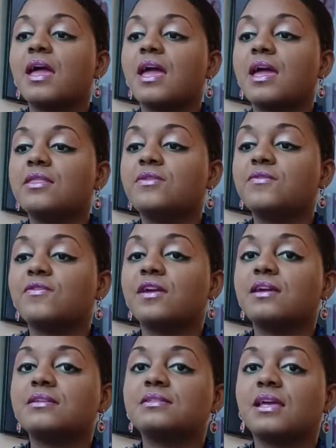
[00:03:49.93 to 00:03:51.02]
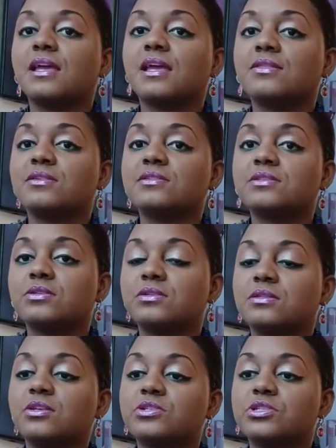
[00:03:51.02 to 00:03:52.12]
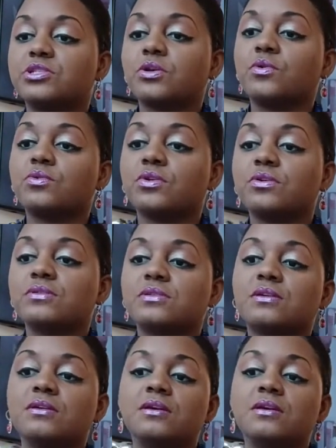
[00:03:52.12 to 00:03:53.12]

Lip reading: and the face and the shoulders.